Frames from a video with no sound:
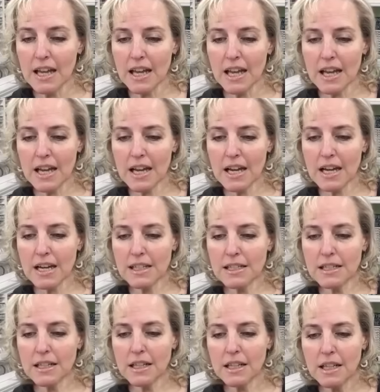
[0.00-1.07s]

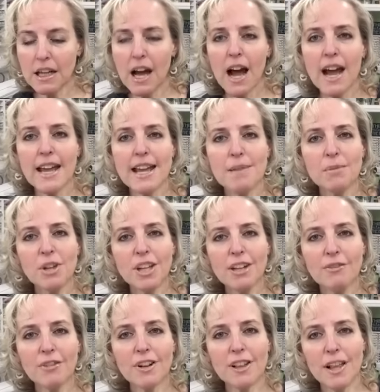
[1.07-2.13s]
And I am
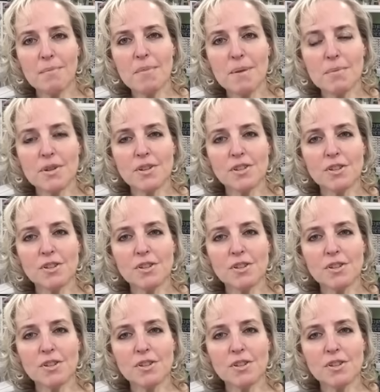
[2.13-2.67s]
looking for club members.